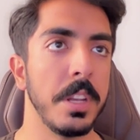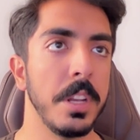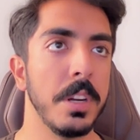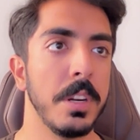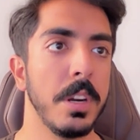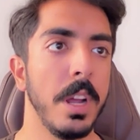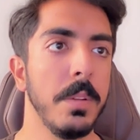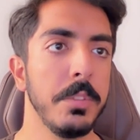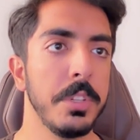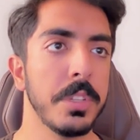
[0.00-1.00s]
here. I
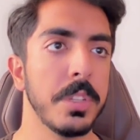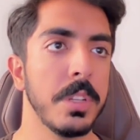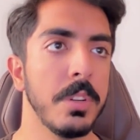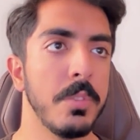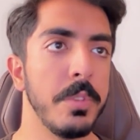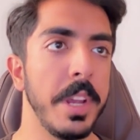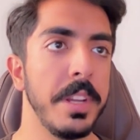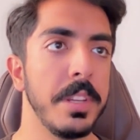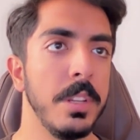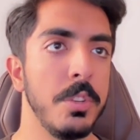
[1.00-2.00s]
will just
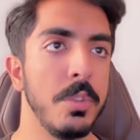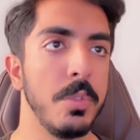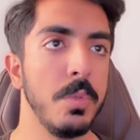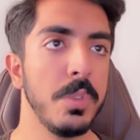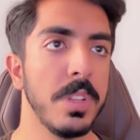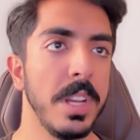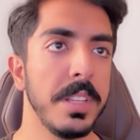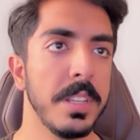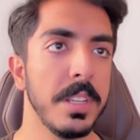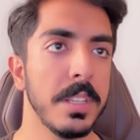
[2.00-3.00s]
create 2
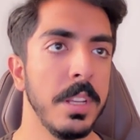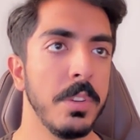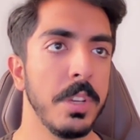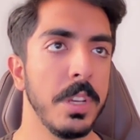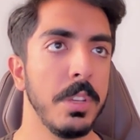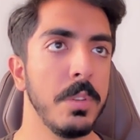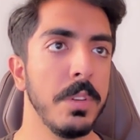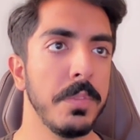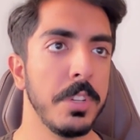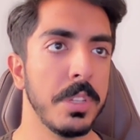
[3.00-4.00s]
slices. You could
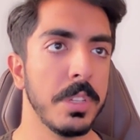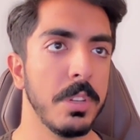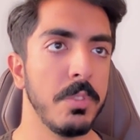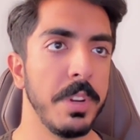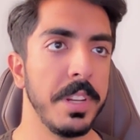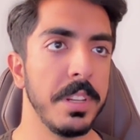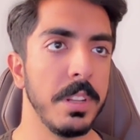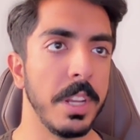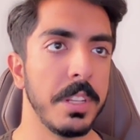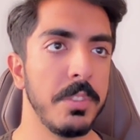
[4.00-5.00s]
have just create
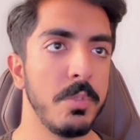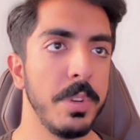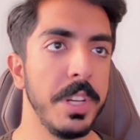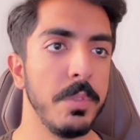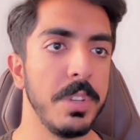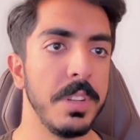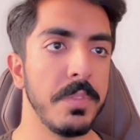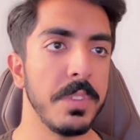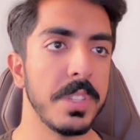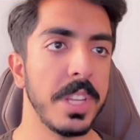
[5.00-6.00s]
like 3
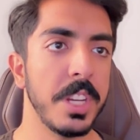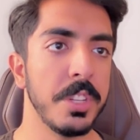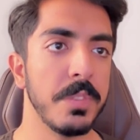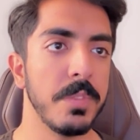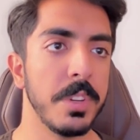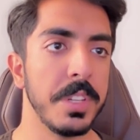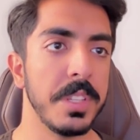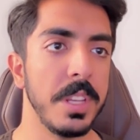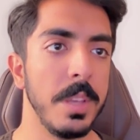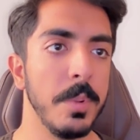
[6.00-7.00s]
different sections for this
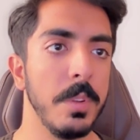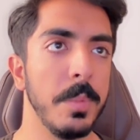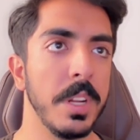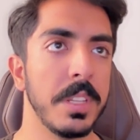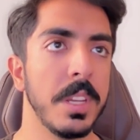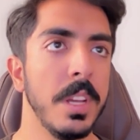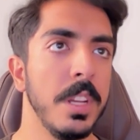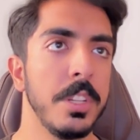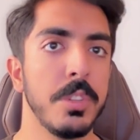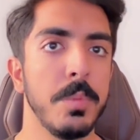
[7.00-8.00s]
email, but
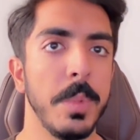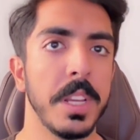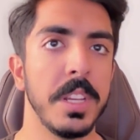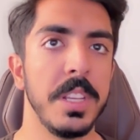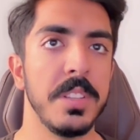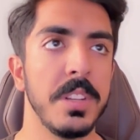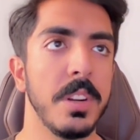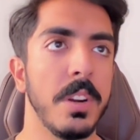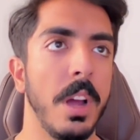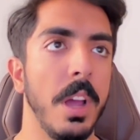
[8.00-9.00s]
just to make it
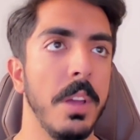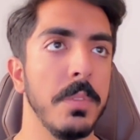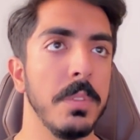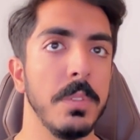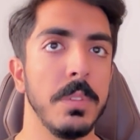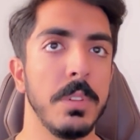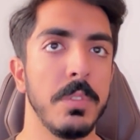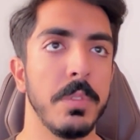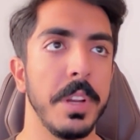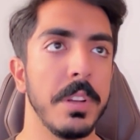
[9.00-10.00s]
easier, I will
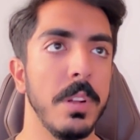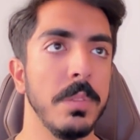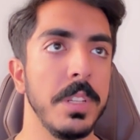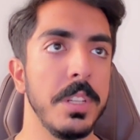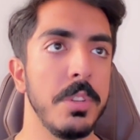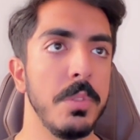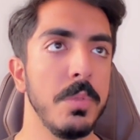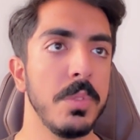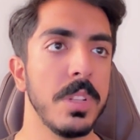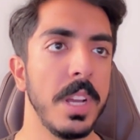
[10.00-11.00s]
create only
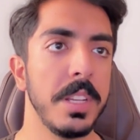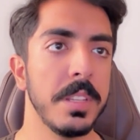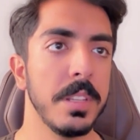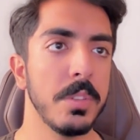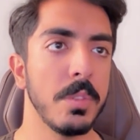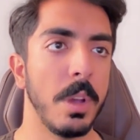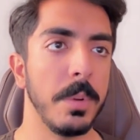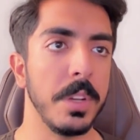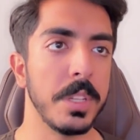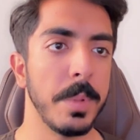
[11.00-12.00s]
2 slices. So I'm
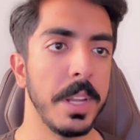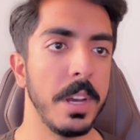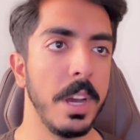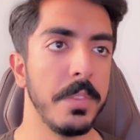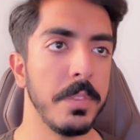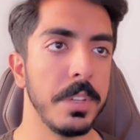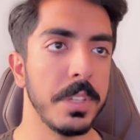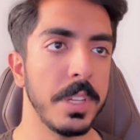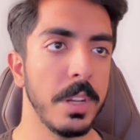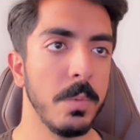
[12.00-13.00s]
going to expand the height for this
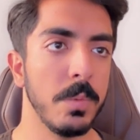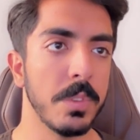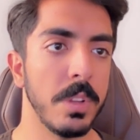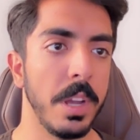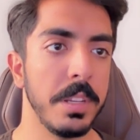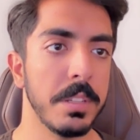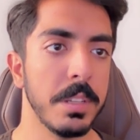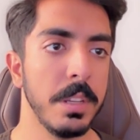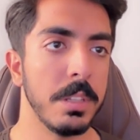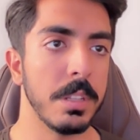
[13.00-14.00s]
second slice,
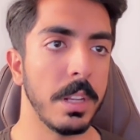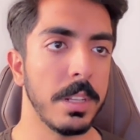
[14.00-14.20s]
just like